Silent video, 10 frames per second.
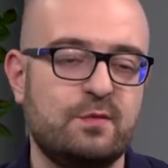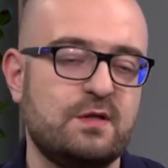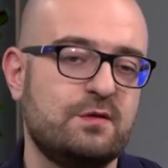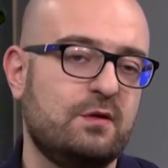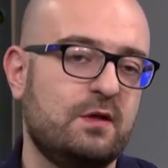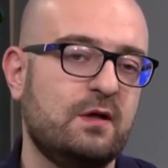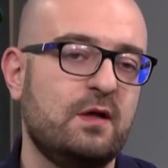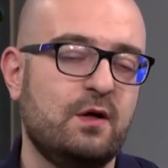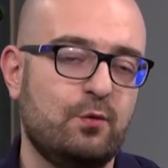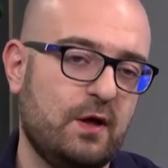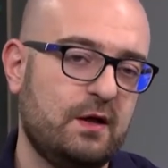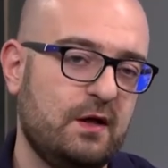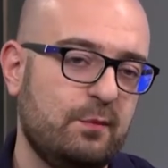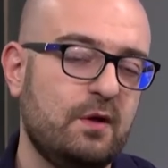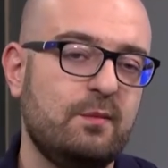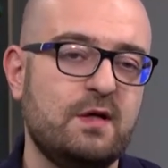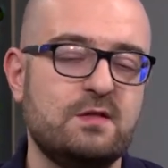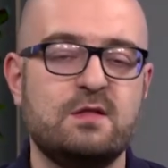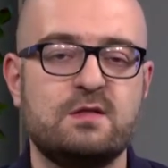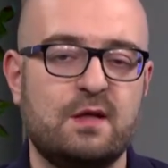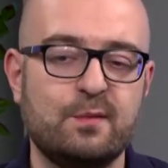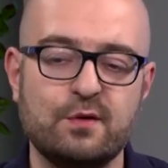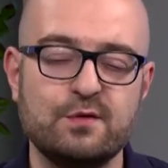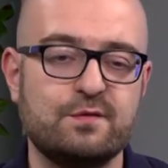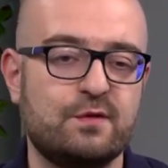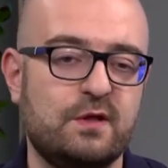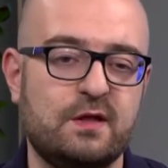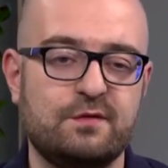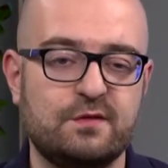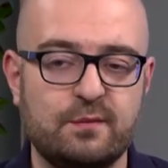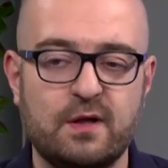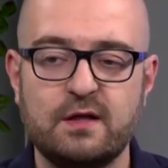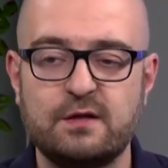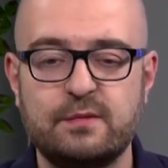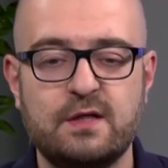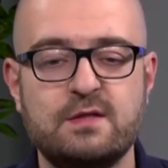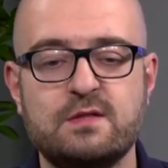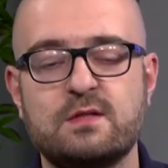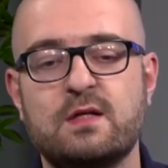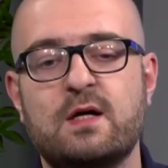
based on a white label basis. Same goes for the NFT marketplace.